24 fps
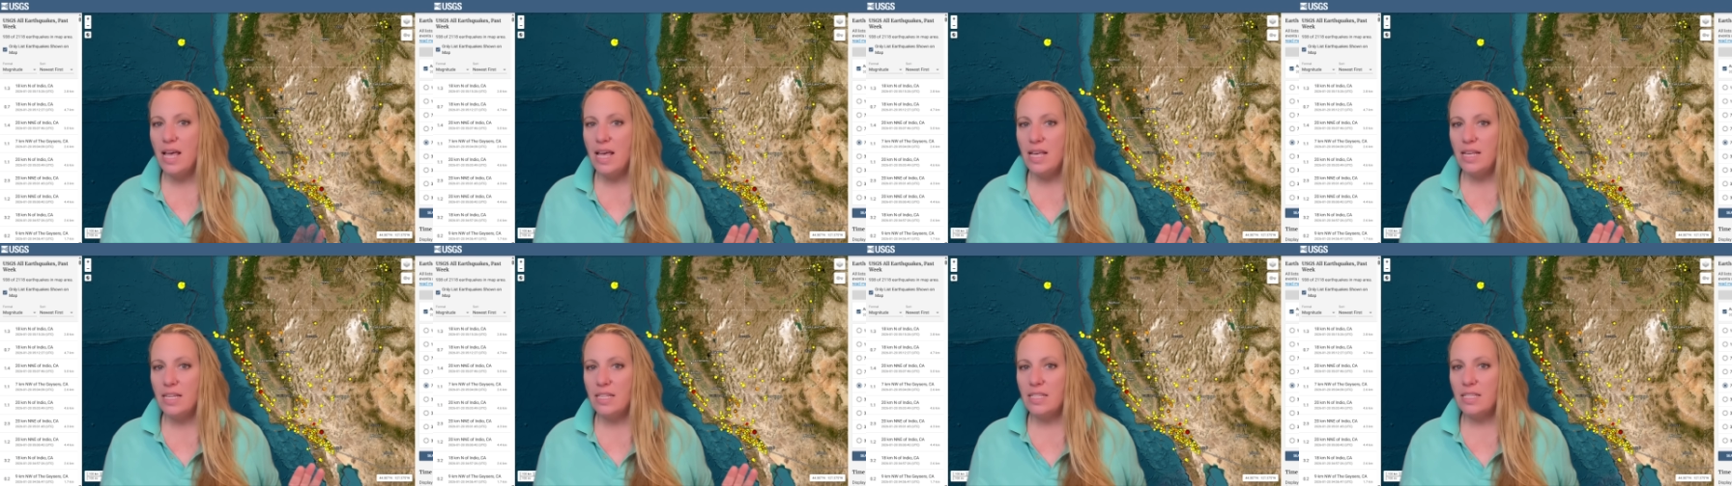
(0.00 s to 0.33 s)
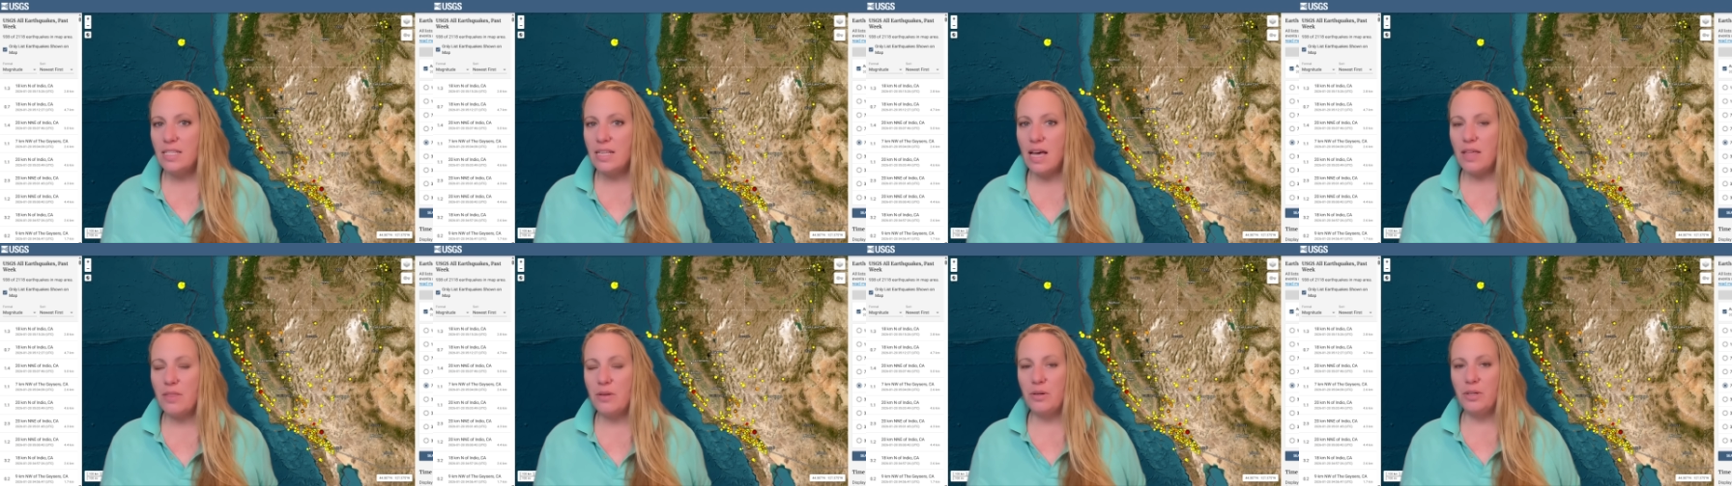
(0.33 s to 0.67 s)

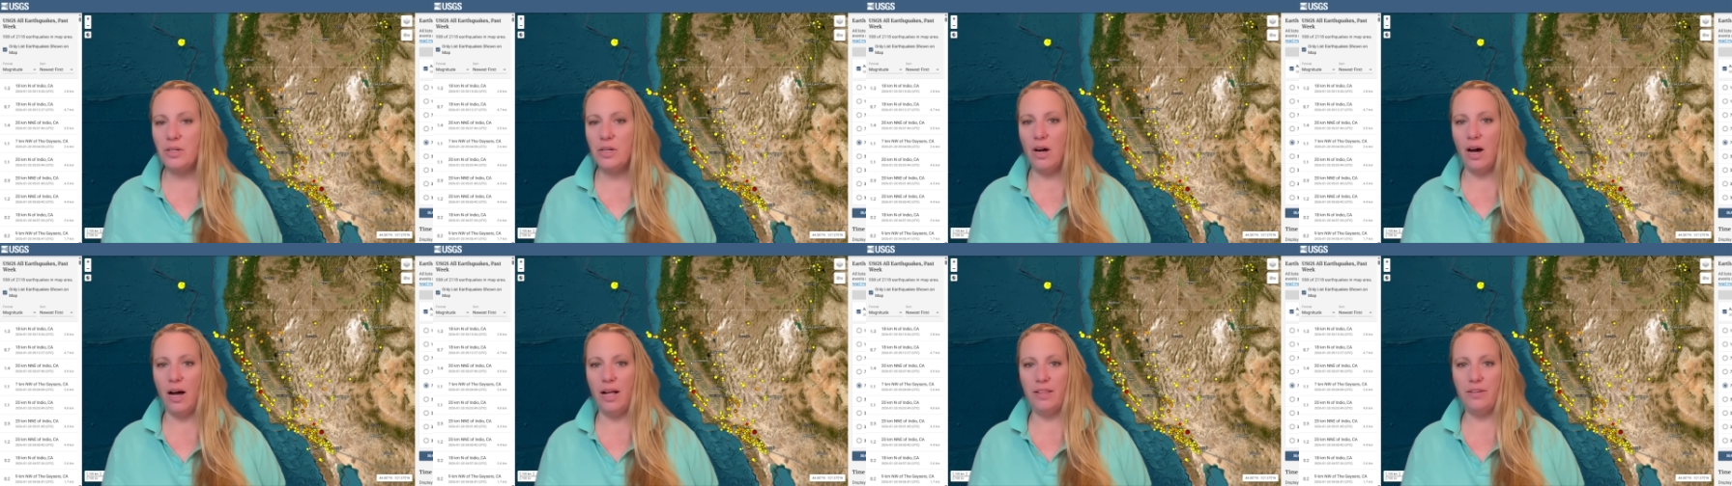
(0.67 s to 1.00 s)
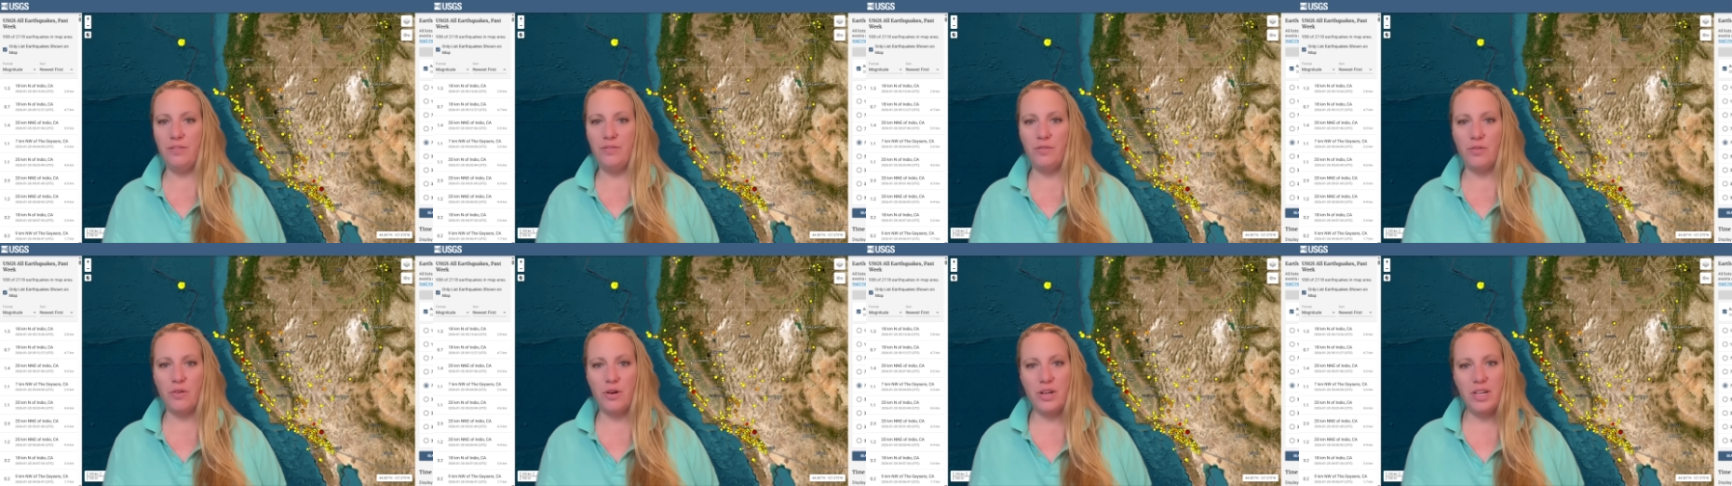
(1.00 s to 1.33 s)
Southern
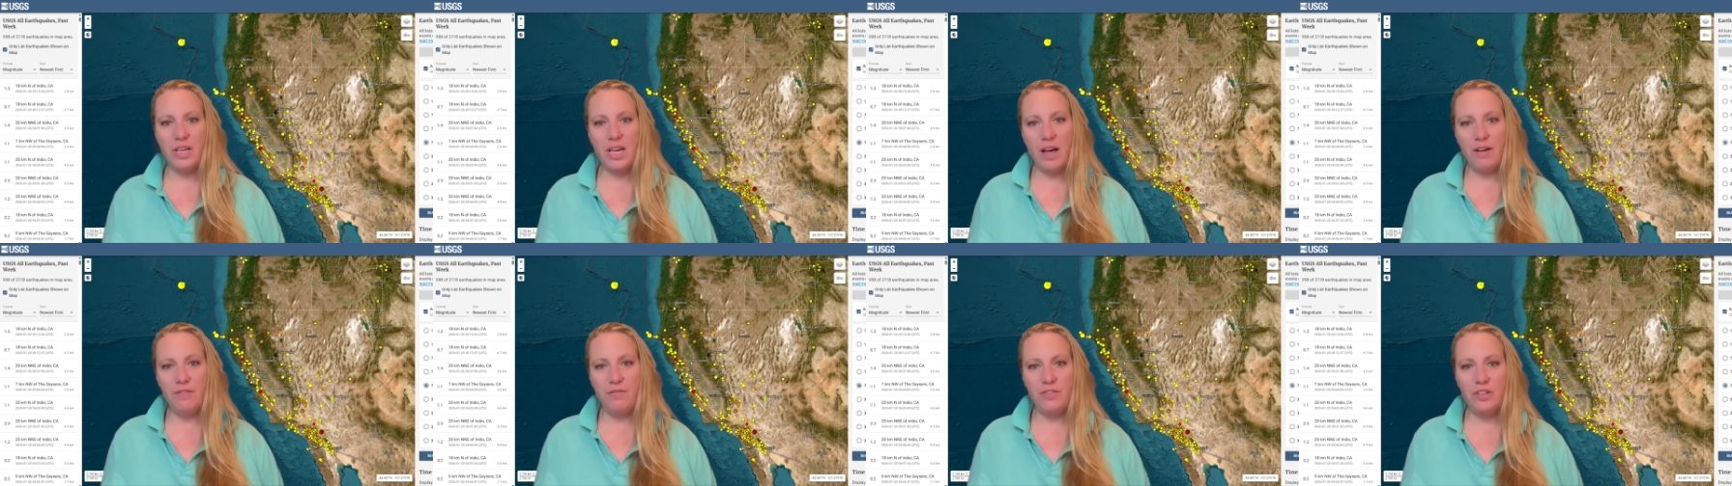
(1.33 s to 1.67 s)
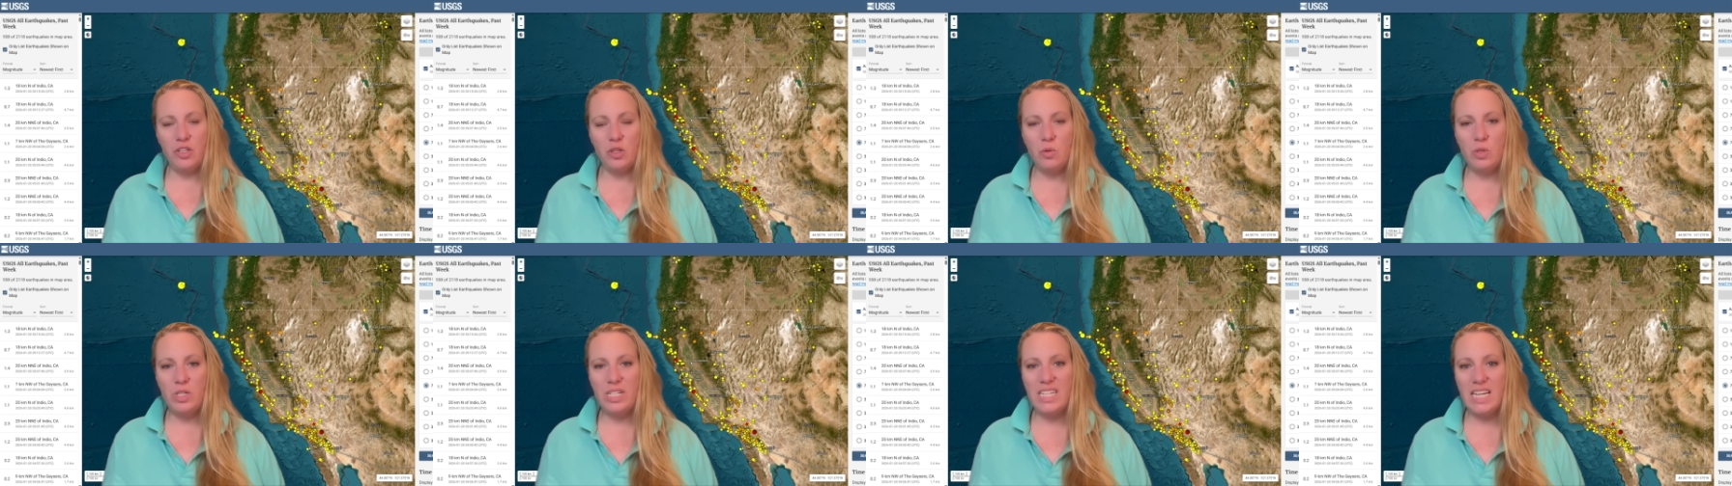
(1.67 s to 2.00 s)
California a
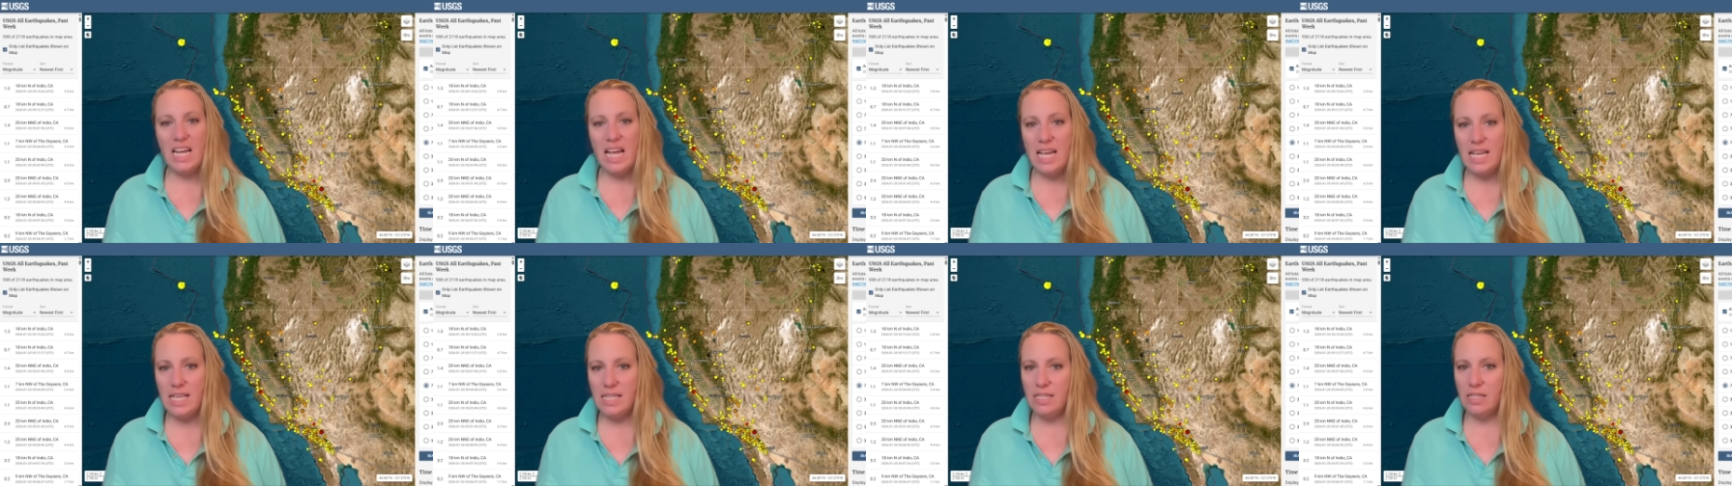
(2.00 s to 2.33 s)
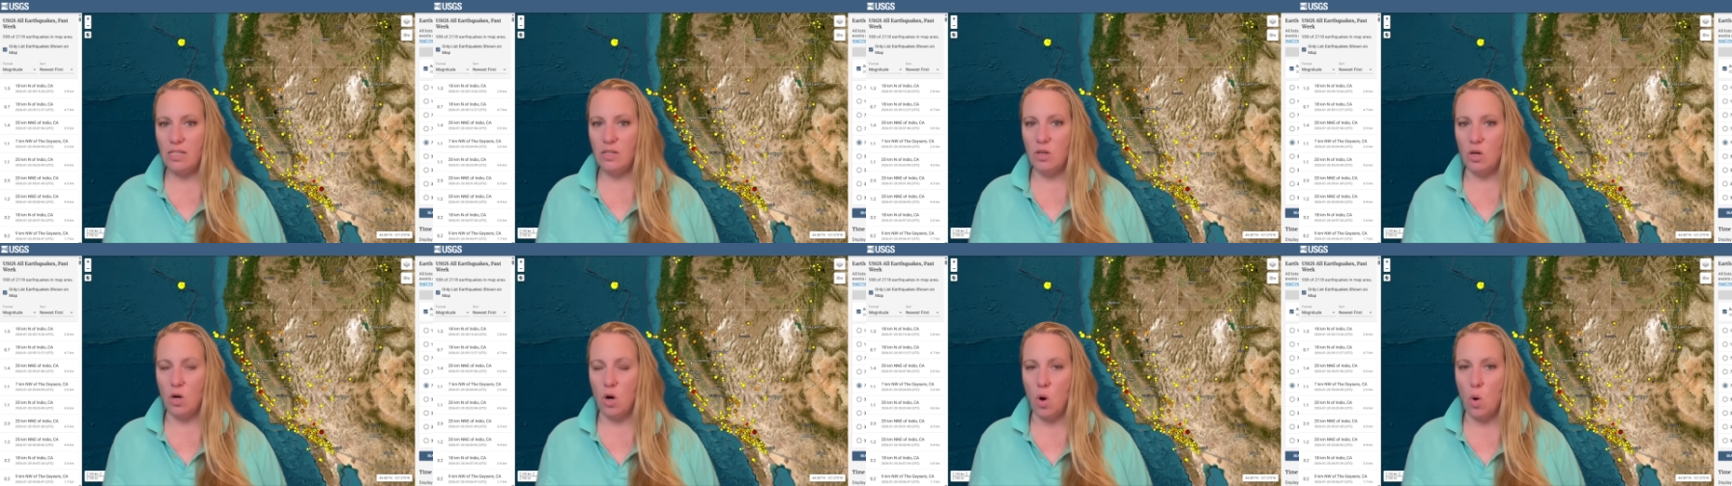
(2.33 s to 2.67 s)
few days
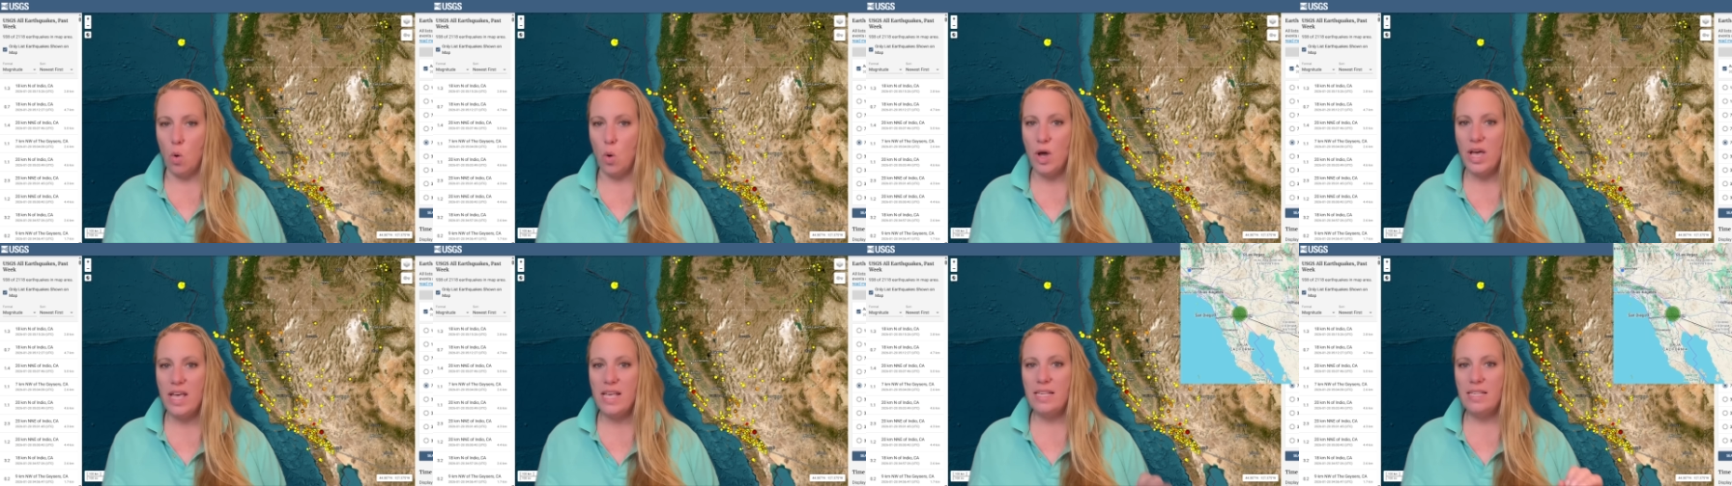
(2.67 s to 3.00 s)
ago,